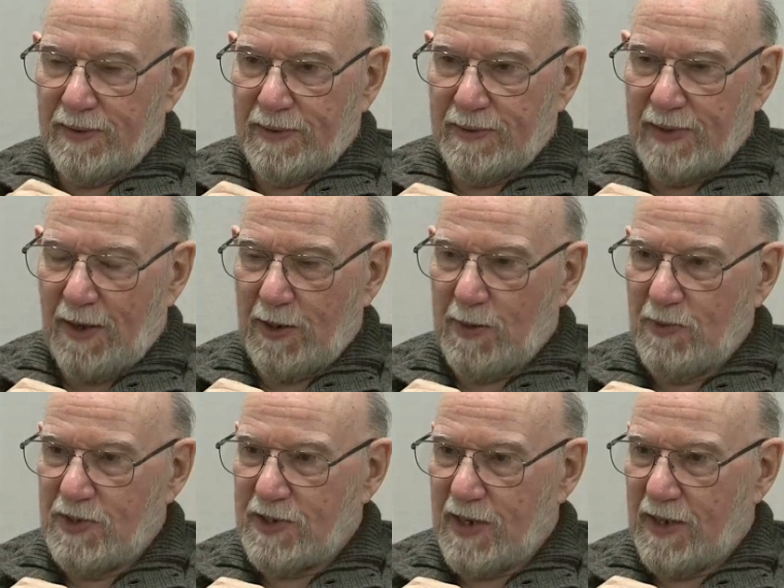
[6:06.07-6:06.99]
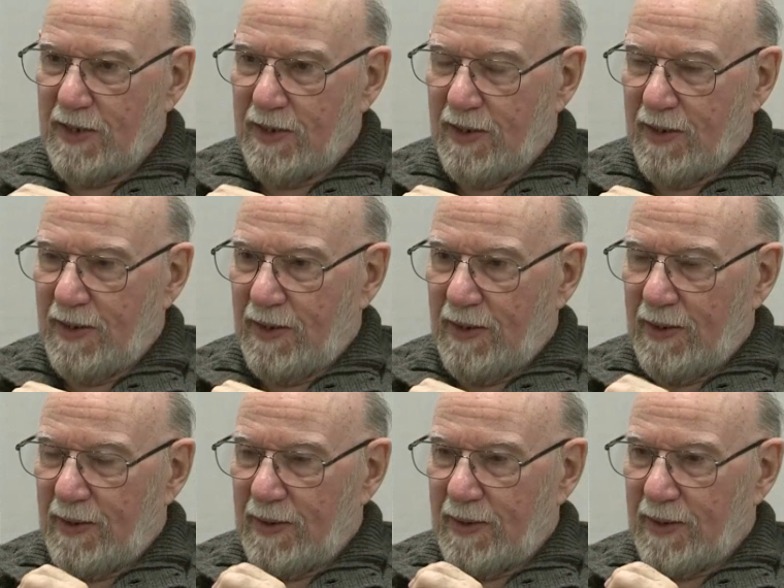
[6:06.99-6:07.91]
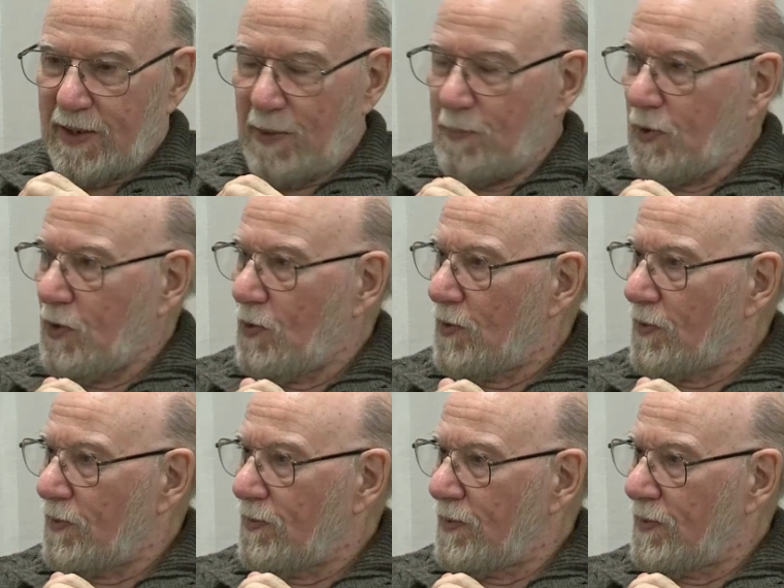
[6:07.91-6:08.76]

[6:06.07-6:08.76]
how can we say it, computer?